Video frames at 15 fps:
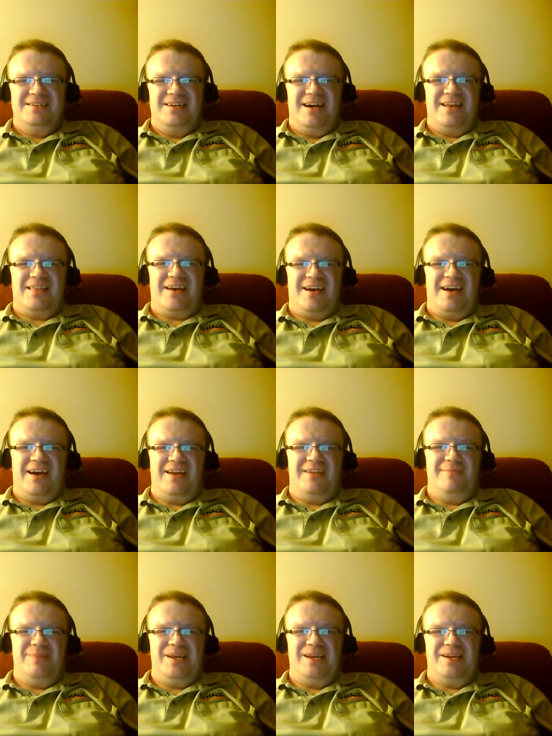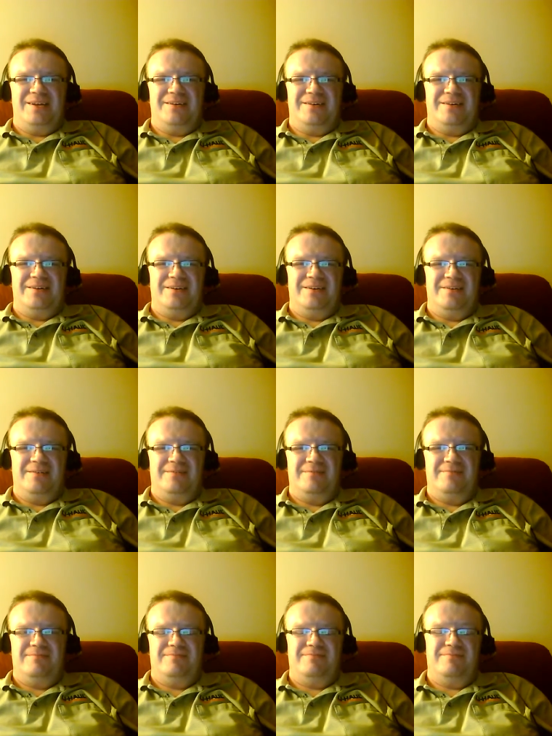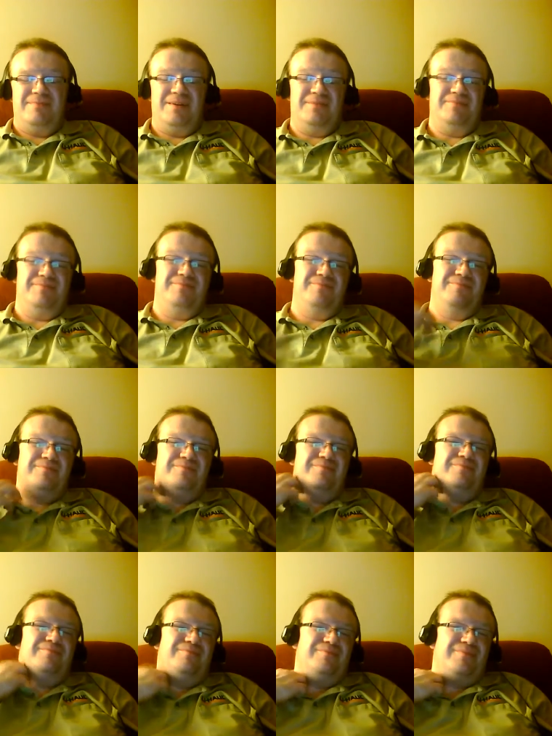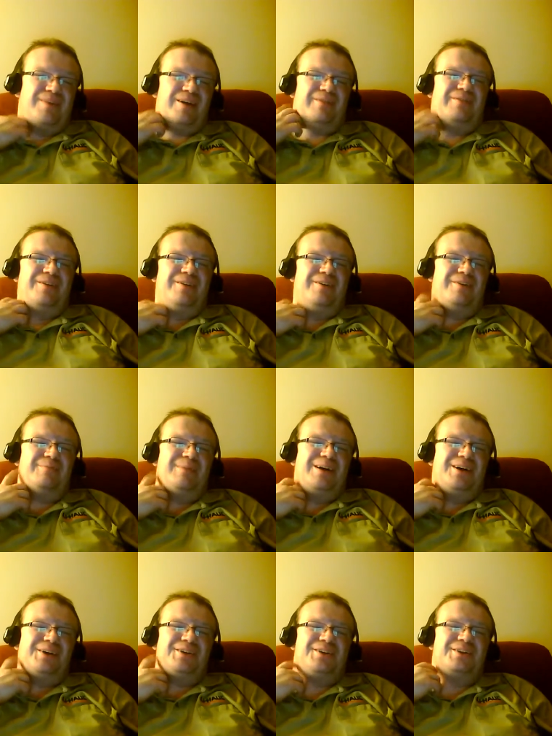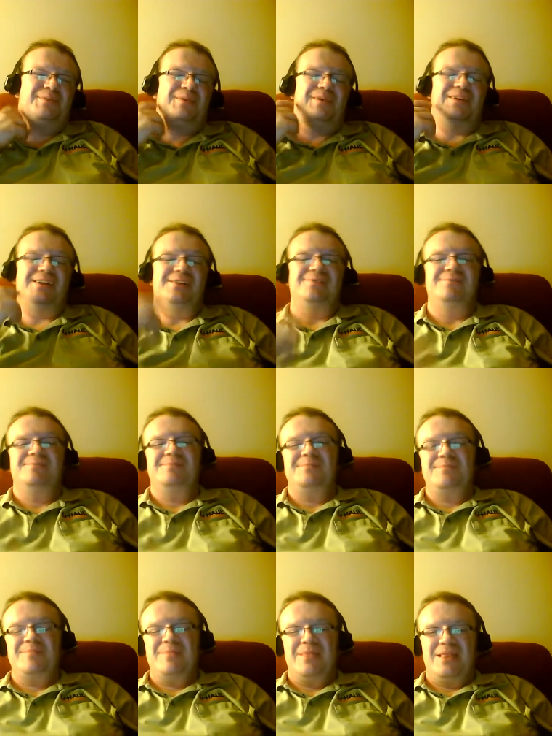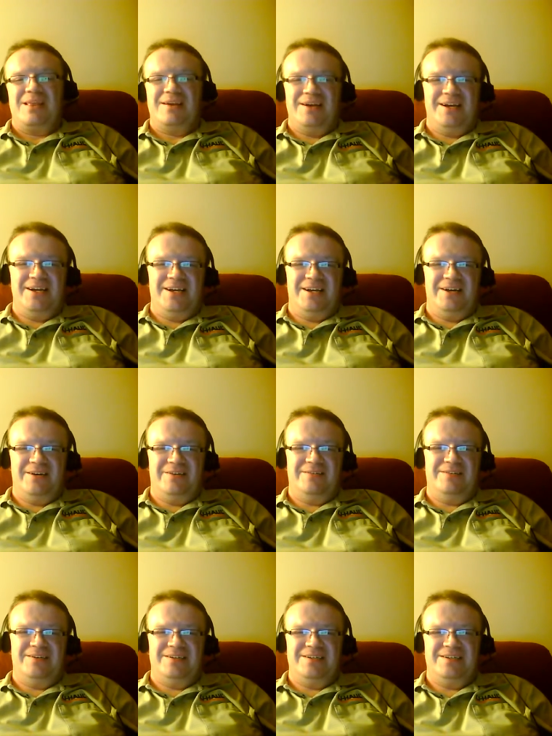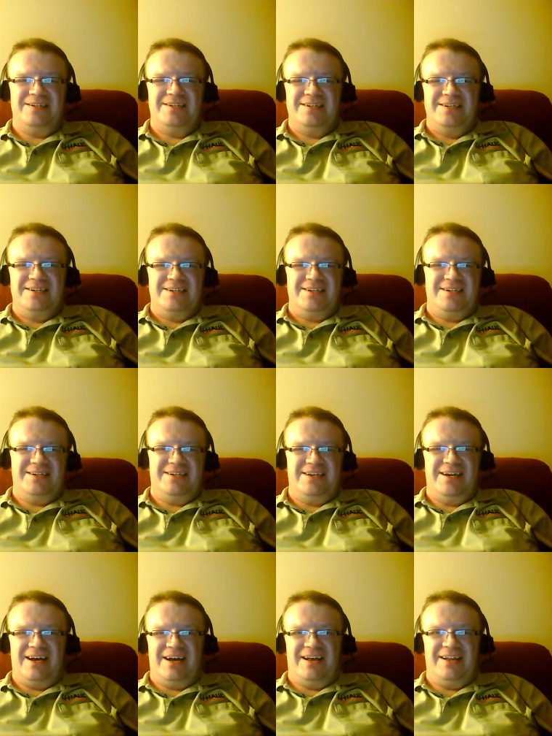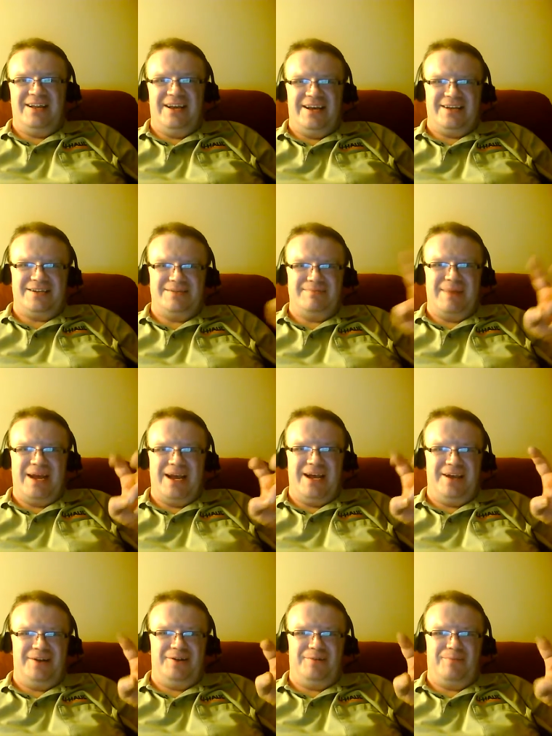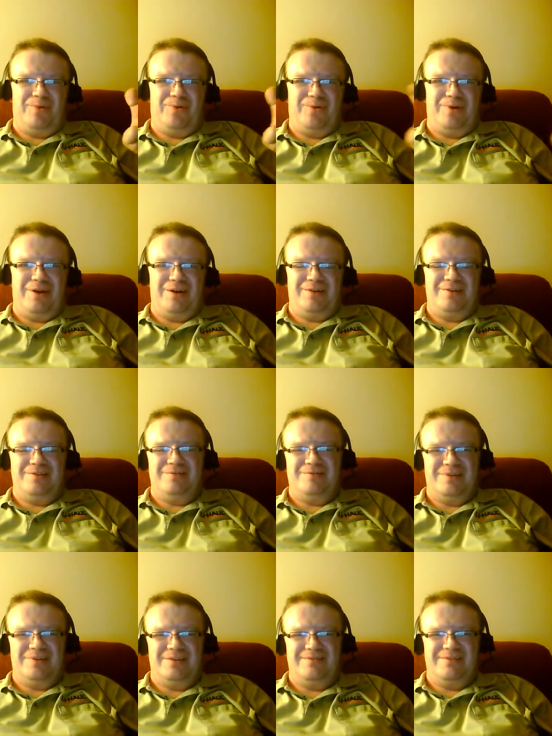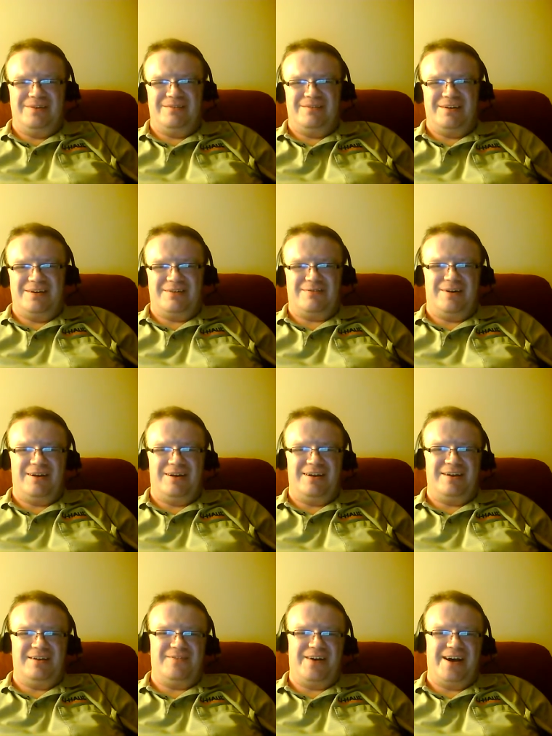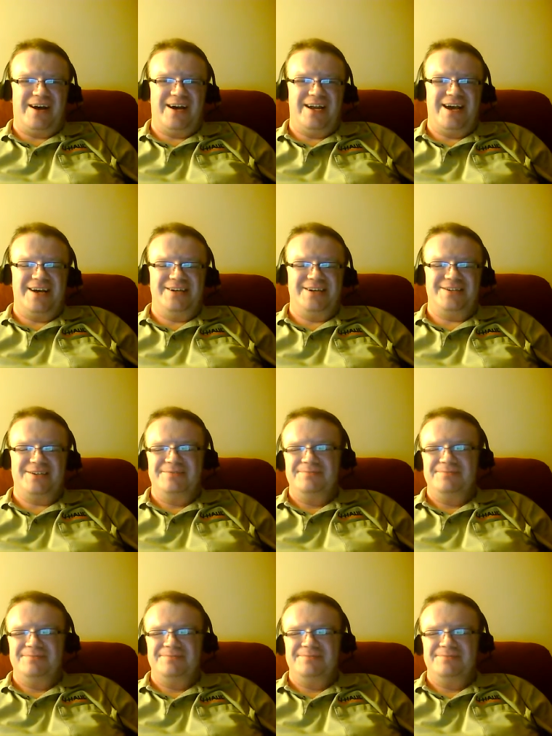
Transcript: I thought I had to be, you know, and probably wouldn't hurt me on some of it. You know, uh, good to get LDS man or boy or whatever you want to quantify it as.